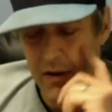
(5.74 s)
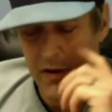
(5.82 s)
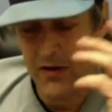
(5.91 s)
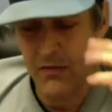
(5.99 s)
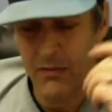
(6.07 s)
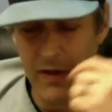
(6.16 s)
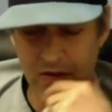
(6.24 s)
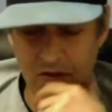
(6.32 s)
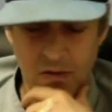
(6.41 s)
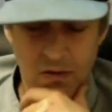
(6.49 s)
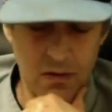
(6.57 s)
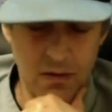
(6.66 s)
you
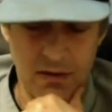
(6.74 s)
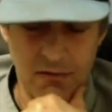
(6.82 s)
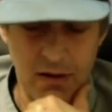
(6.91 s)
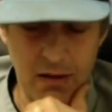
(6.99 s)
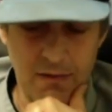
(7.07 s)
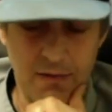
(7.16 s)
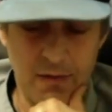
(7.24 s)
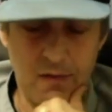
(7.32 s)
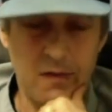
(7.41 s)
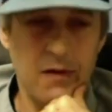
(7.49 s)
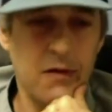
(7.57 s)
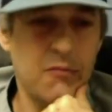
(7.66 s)
mentioned earlier,
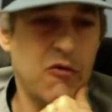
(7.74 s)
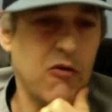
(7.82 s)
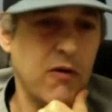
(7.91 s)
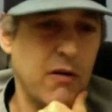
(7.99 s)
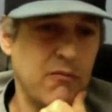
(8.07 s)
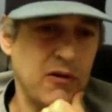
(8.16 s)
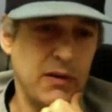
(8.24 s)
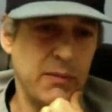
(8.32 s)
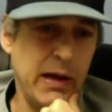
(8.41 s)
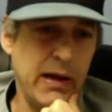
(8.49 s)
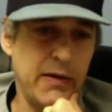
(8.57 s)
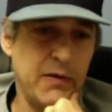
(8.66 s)
relevance to the program really
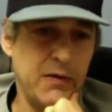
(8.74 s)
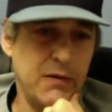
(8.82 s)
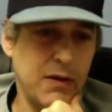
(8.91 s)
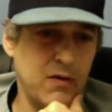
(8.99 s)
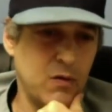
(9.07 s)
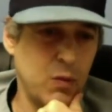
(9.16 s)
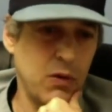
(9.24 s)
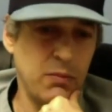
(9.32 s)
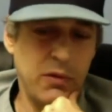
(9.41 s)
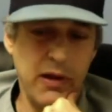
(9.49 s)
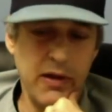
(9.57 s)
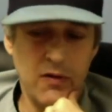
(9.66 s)
matters, and that's where
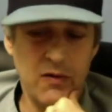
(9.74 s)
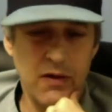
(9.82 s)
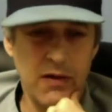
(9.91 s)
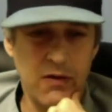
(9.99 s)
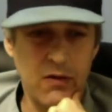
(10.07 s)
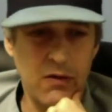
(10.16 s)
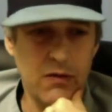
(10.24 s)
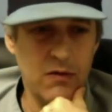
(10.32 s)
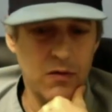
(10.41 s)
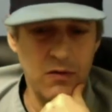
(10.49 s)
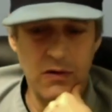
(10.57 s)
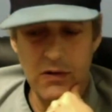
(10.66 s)
players need to do their
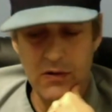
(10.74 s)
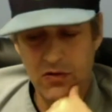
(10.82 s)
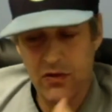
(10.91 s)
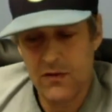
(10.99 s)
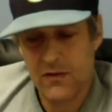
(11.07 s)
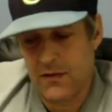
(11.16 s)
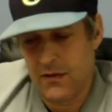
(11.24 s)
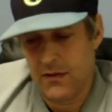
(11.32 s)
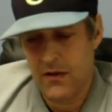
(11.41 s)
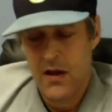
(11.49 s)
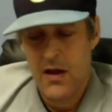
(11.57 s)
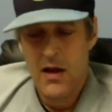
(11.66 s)
due diligence. And
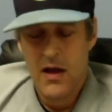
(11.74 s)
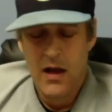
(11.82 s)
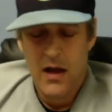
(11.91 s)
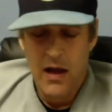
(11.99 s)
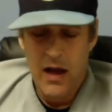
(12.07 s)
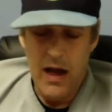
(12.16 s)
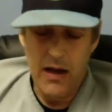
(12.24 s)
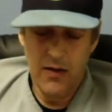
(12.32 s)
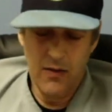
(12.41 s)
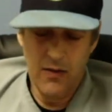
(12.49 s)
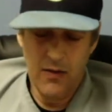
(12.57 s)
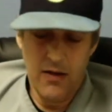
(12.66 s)

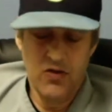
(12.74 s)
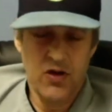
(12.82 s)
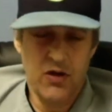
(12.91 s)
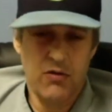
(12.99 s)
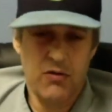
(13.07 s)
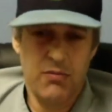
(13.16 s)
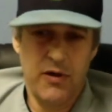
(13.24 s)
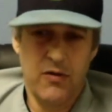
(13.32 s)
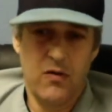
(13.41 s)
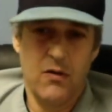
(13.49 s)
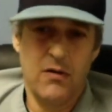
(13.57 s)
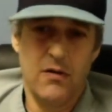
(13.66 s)
I share with players
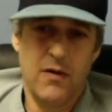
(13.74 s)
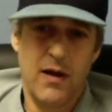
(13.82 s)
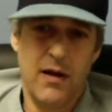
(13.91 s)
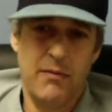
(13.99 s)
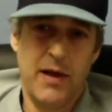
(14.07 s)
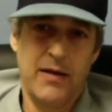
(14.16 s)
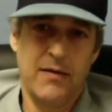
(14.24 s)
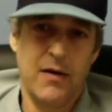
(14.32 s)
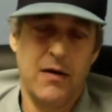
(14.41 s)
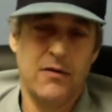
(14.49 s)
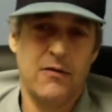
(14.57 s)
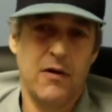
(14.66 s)
all the time not to
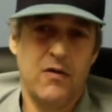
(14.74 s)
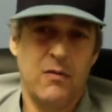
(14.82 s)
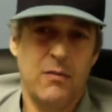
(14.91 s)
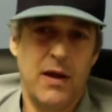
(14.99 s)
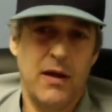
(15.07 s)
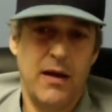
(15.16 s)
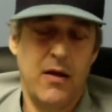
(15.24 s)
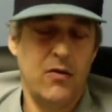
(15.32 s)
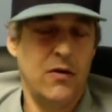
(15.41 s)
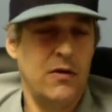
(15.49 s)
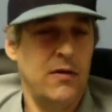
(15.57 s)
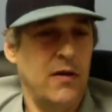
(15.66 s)
underestimate how
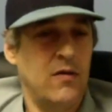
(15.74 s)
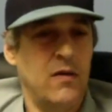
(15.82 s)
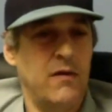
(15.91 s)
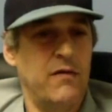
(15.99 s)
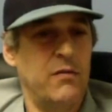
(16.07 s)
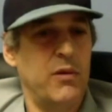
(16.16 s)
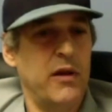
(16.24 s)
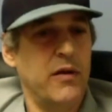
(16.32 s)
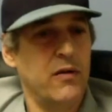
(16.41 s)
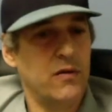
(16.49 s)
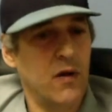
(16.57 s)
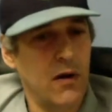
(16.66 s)
good next level
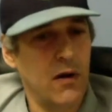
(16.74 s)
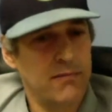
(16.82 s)
players are.